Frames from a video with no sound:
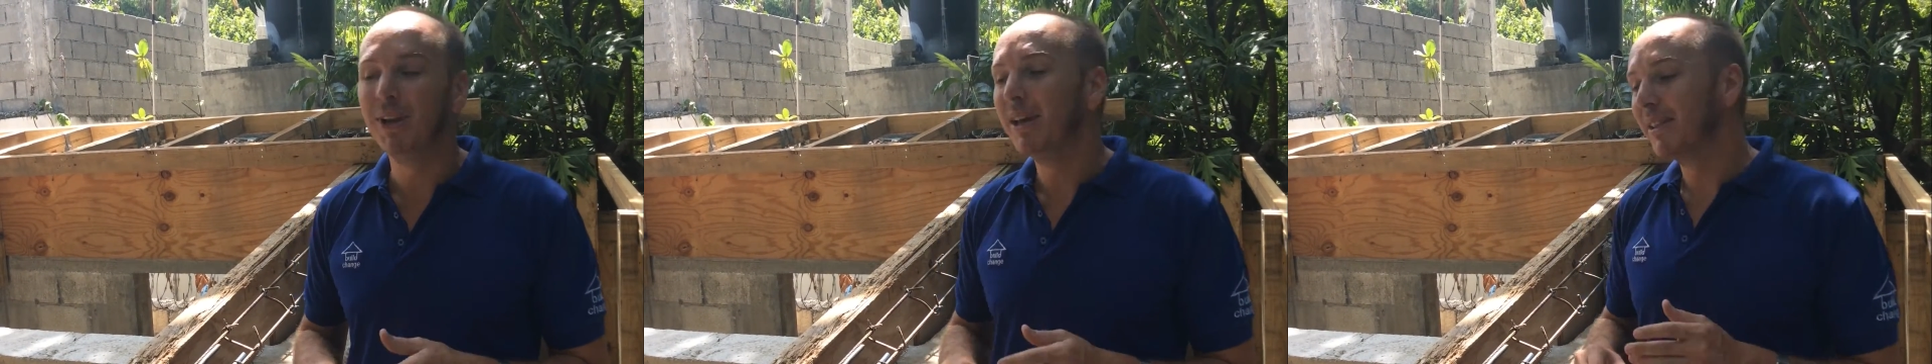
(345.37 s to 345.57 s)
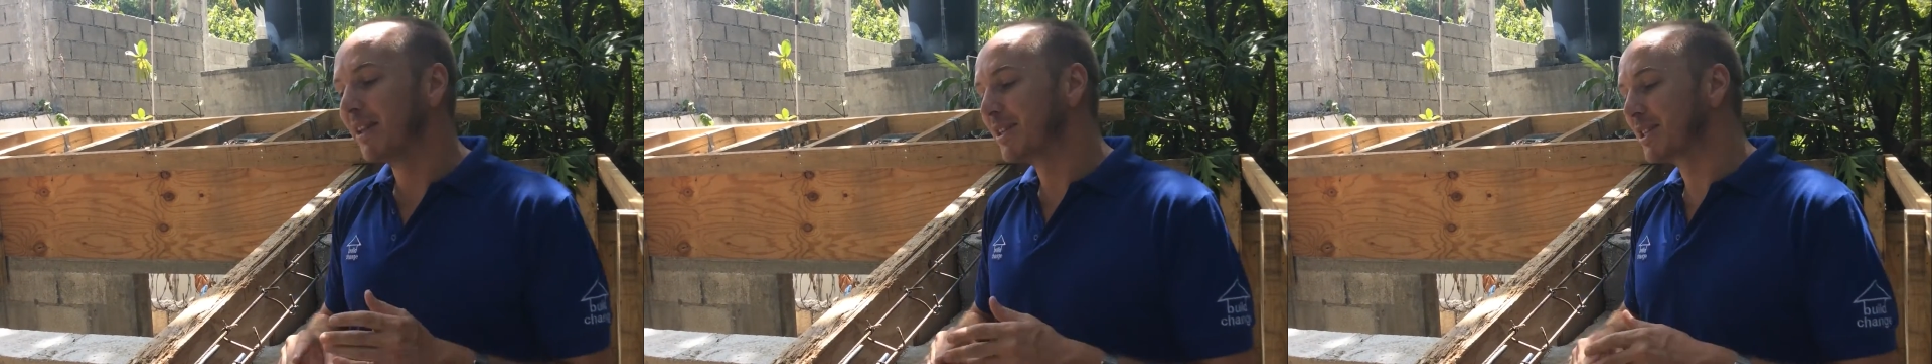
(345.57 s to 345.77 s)

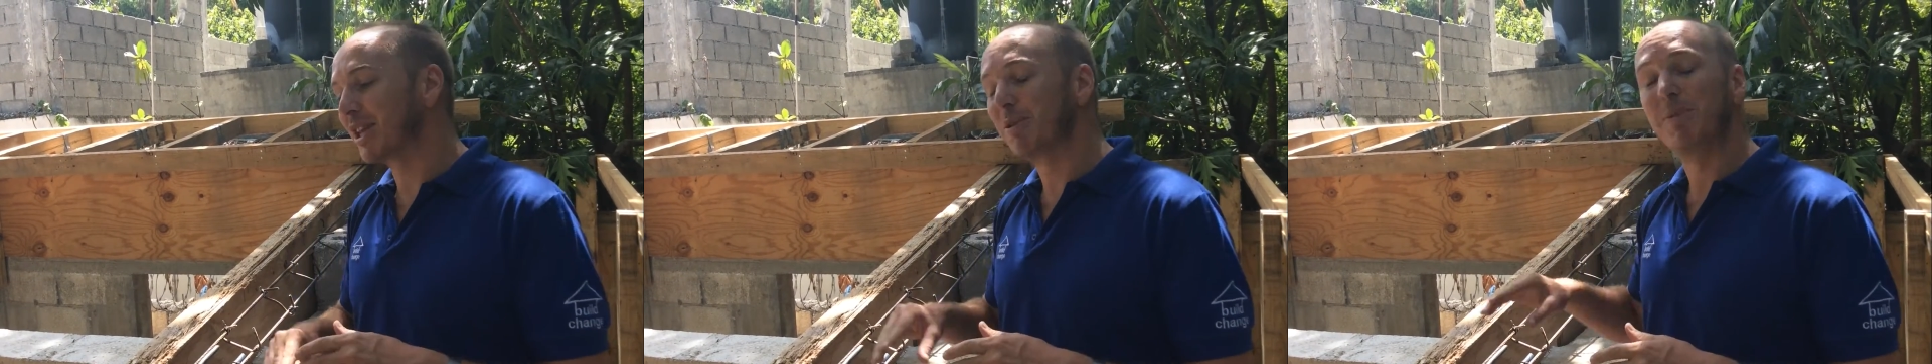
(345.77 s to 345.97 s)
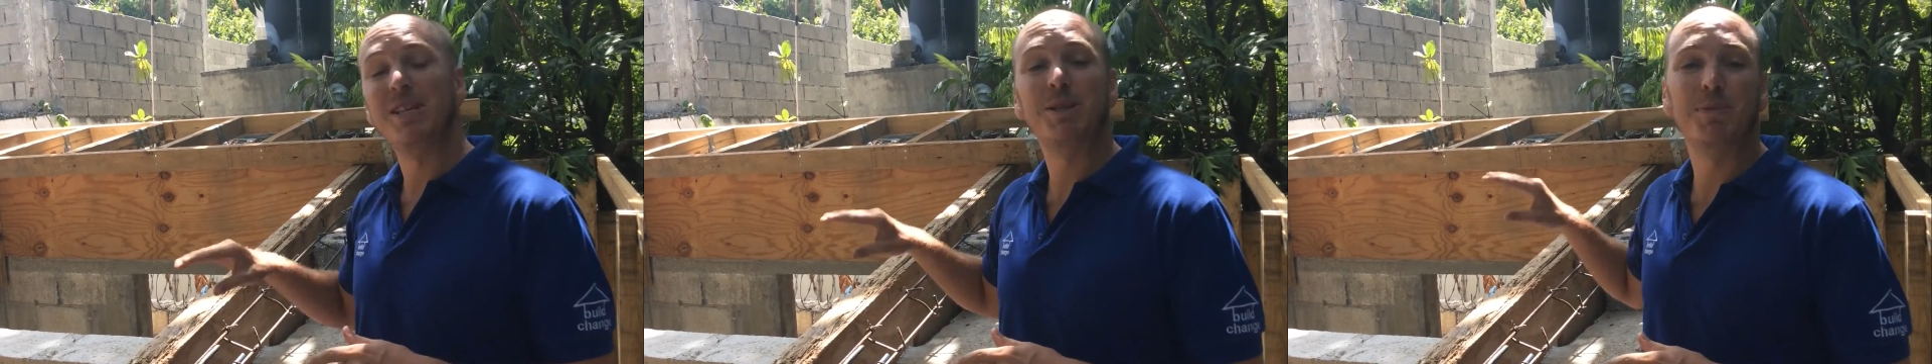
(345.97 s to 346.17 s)
that is
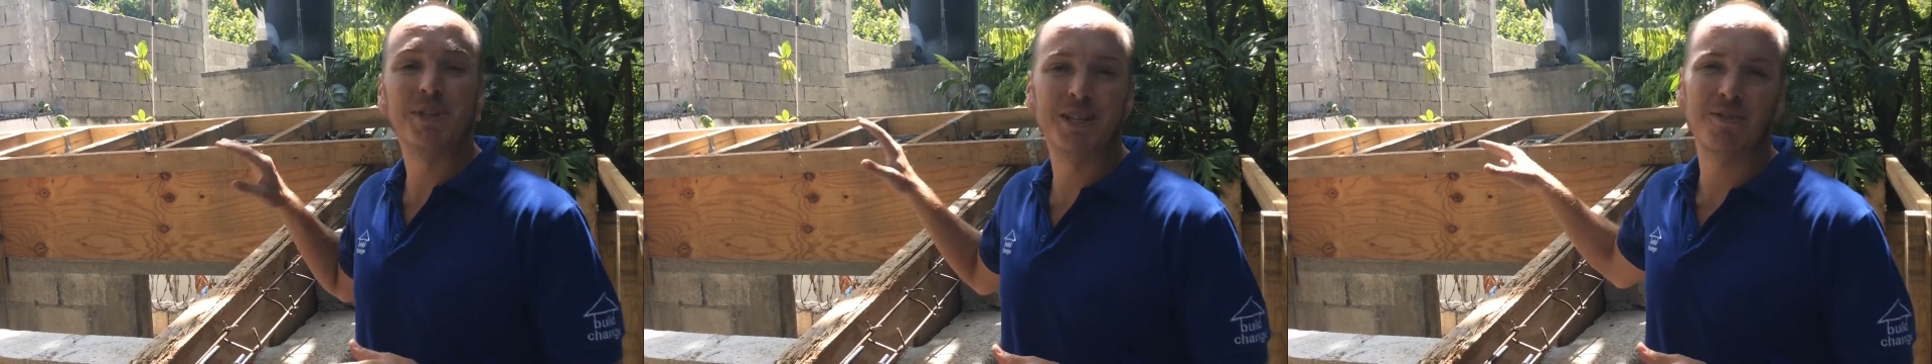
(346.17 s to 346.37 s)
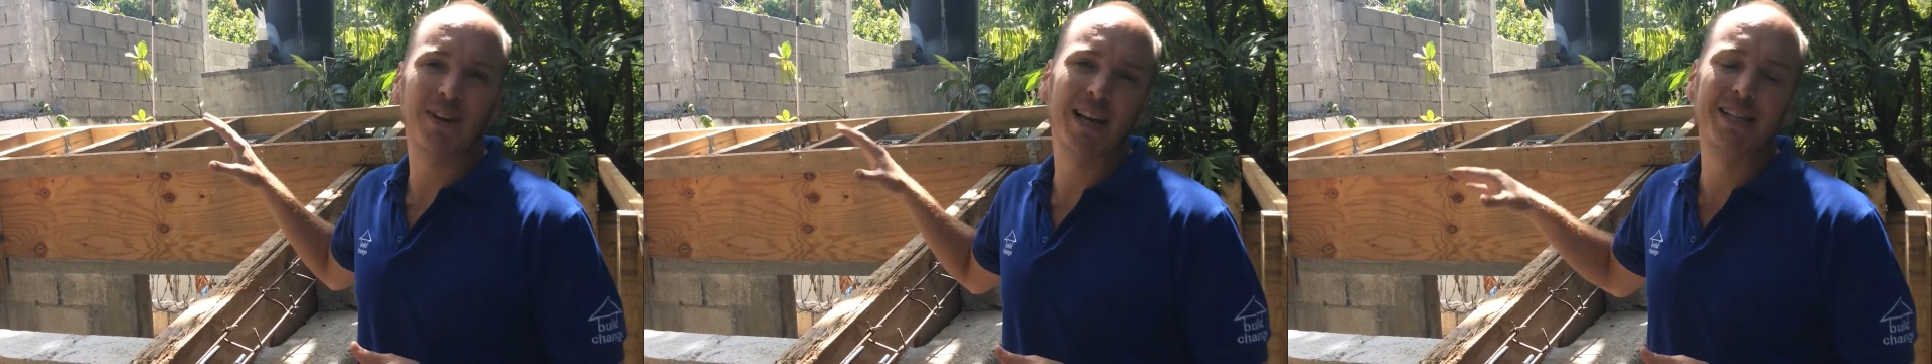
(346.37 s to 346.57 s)
going to be
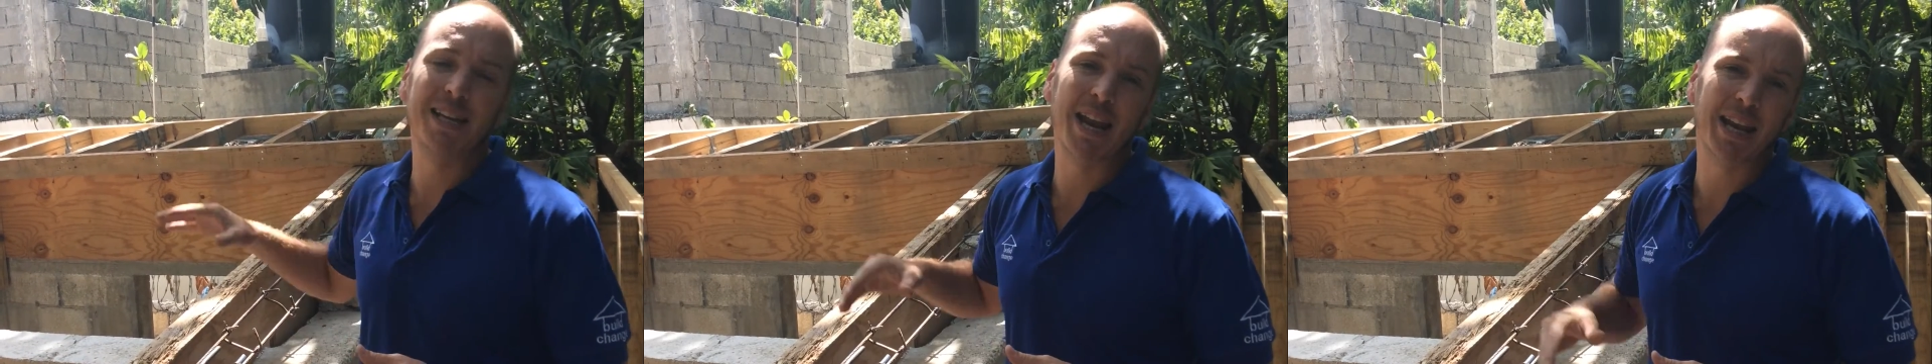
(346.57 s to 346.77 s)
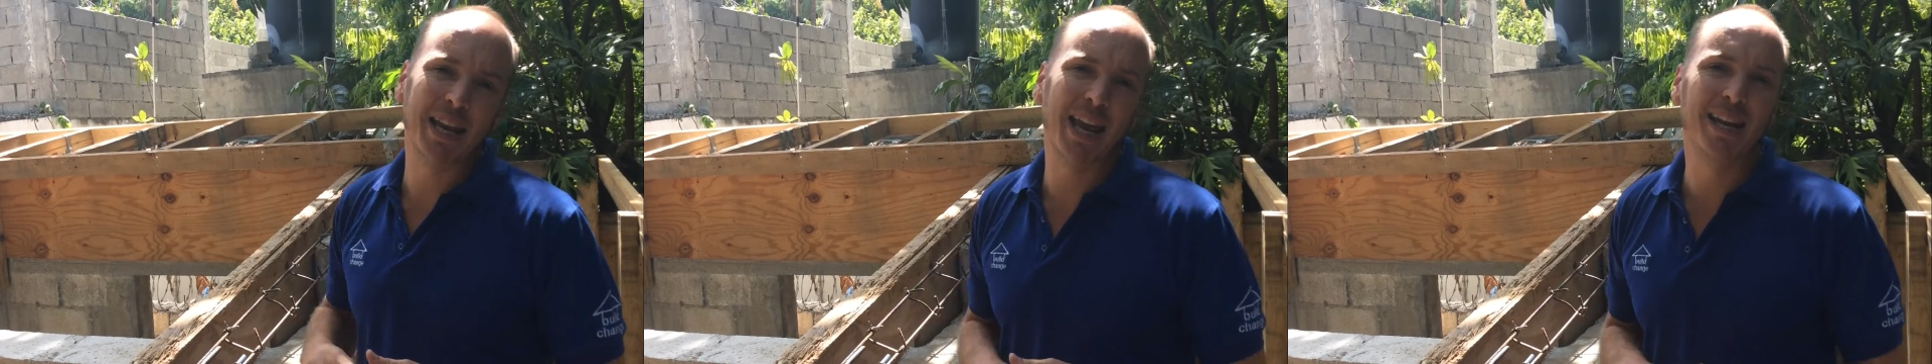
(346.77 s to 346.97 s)
specifically
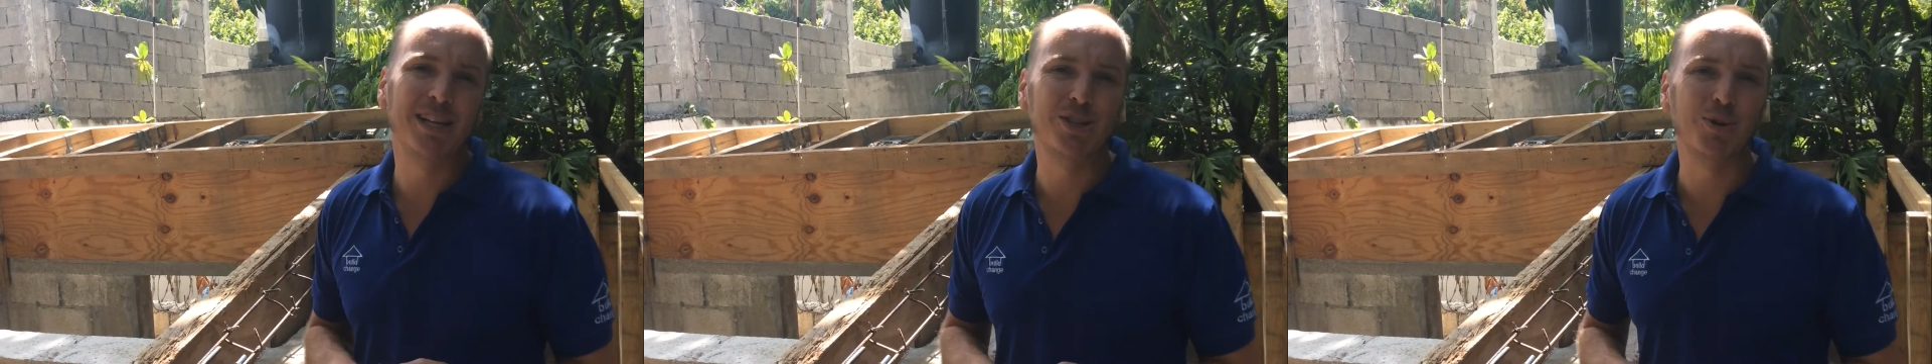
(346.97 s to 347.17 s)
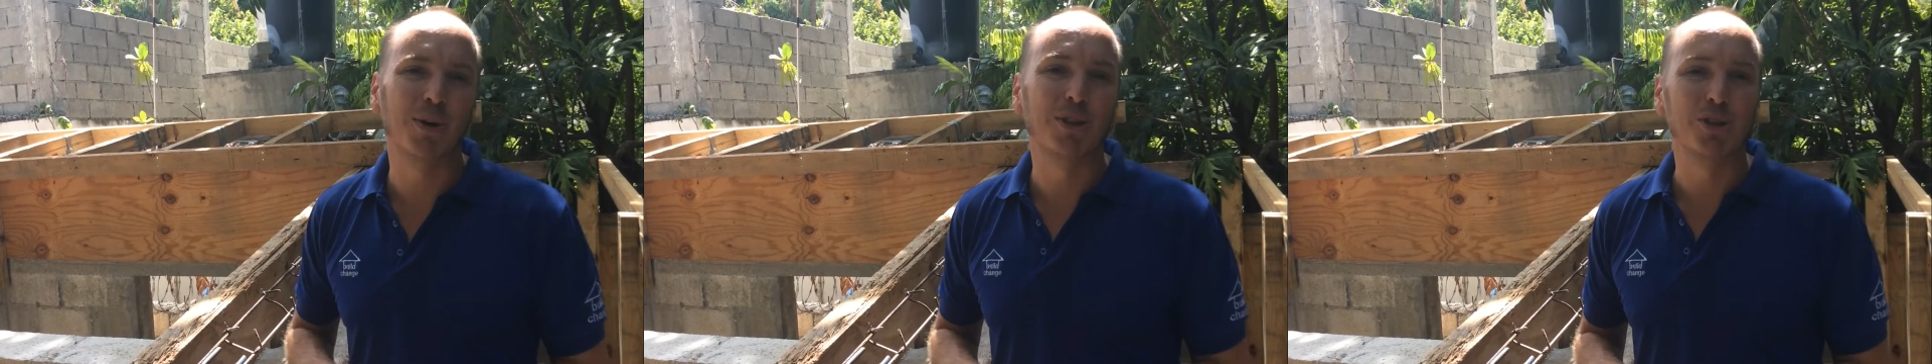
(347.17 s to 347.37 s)

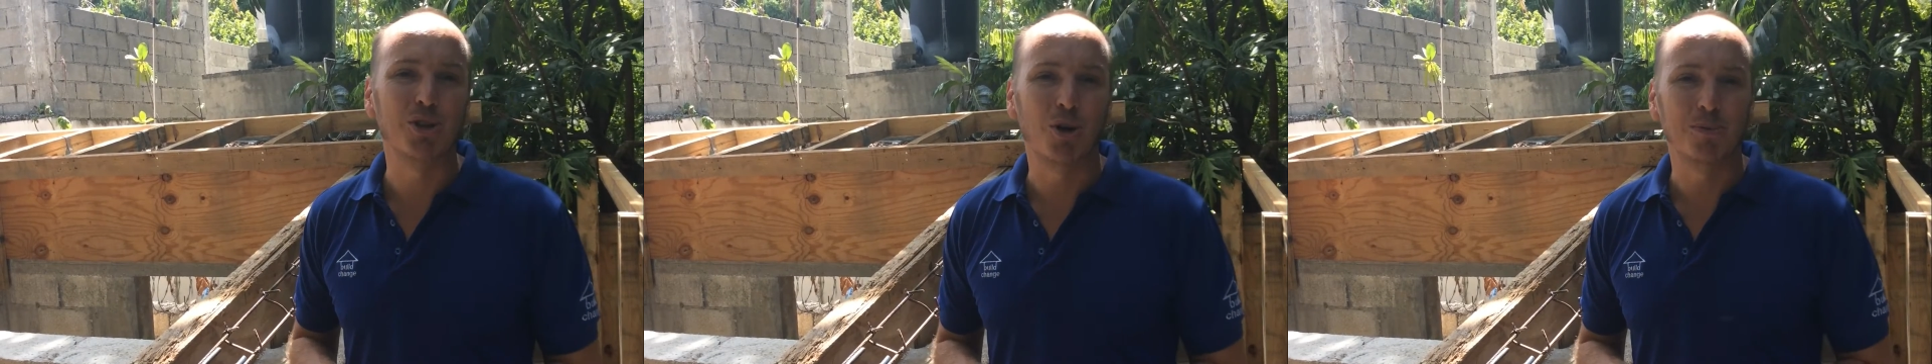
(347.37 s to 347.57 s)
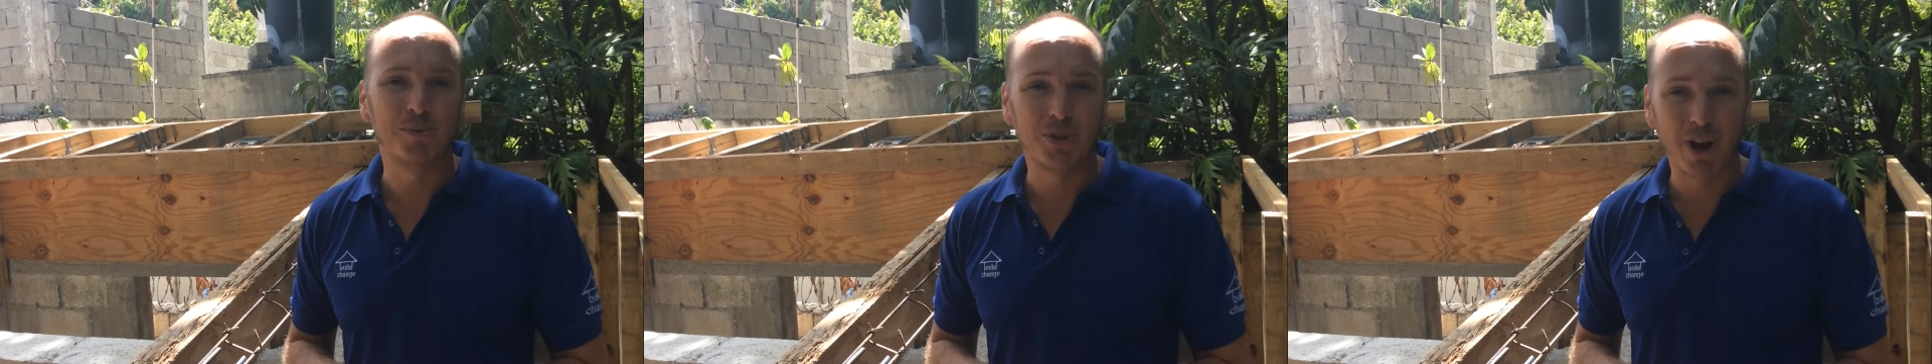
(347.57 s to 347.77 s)
dedicated to
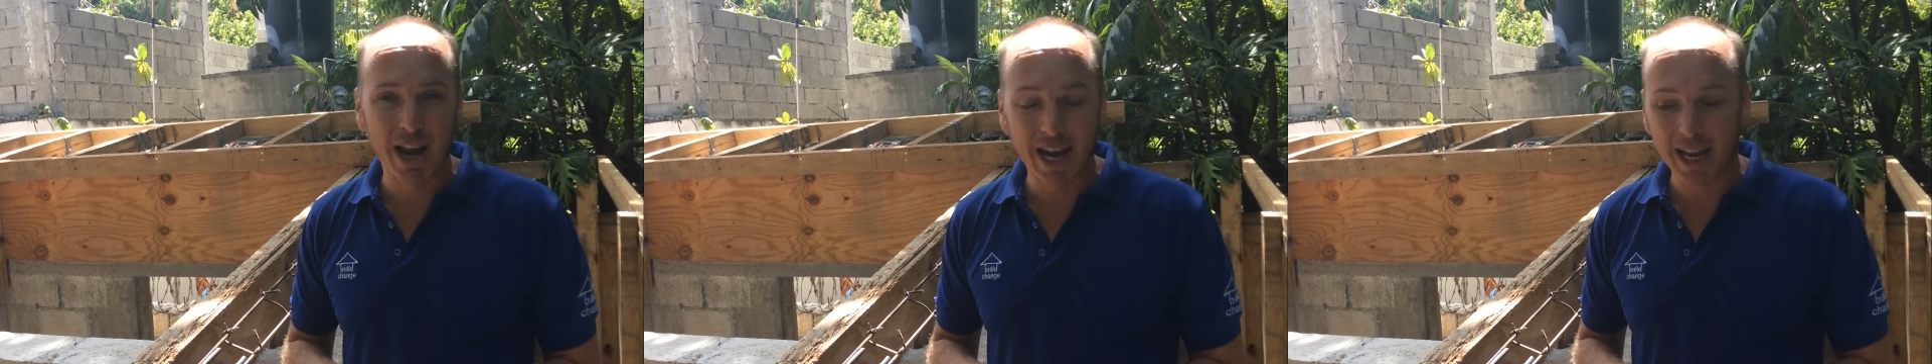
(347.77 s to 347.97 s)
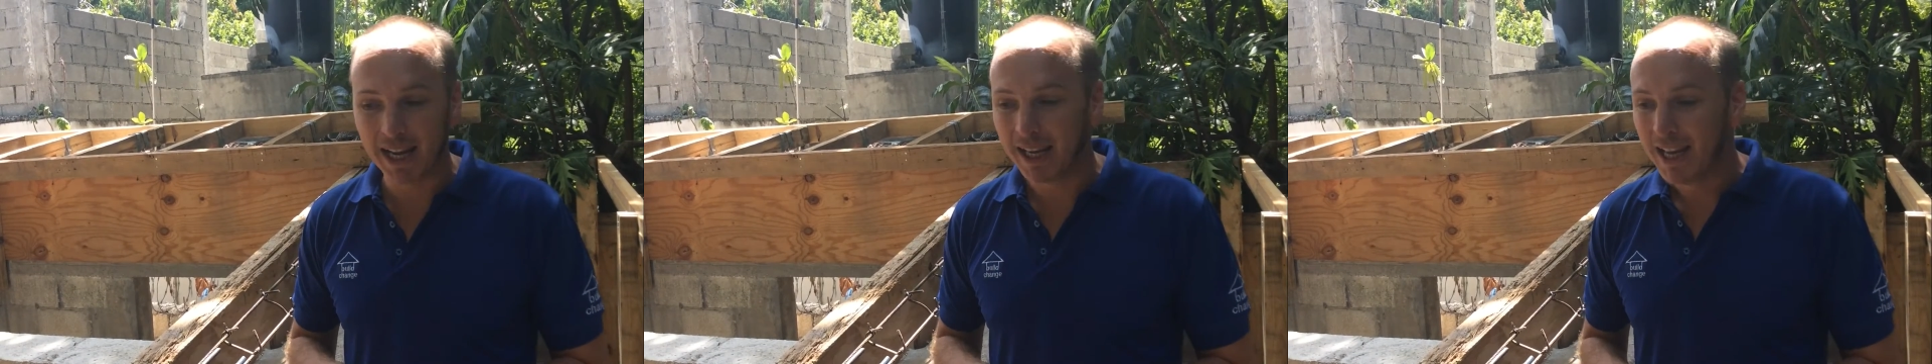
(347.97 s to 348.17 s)
on-the-job
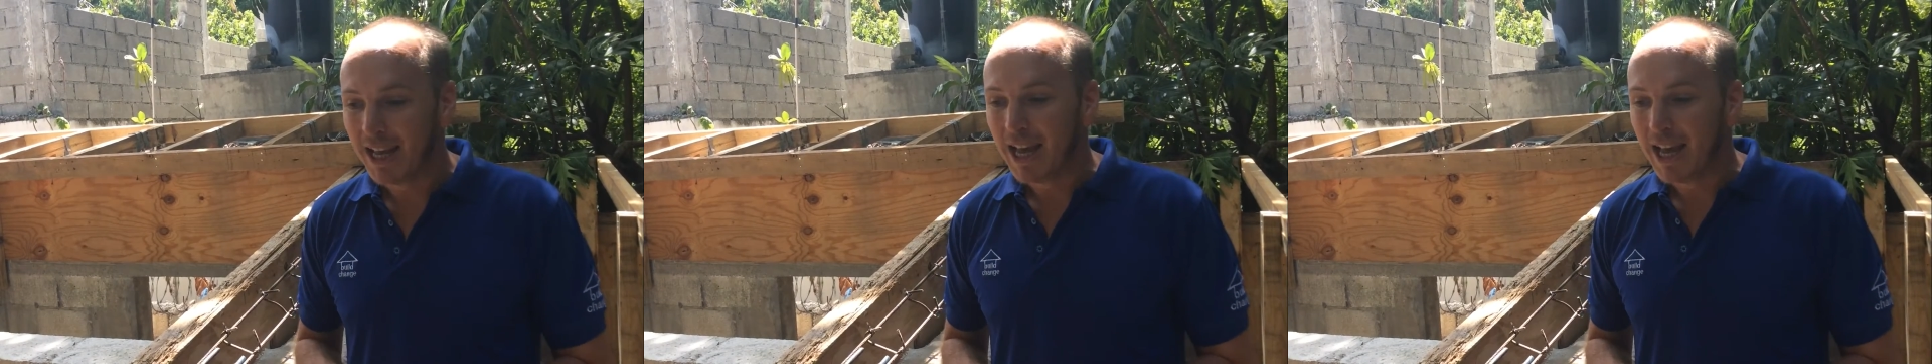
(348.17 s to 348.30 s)
training.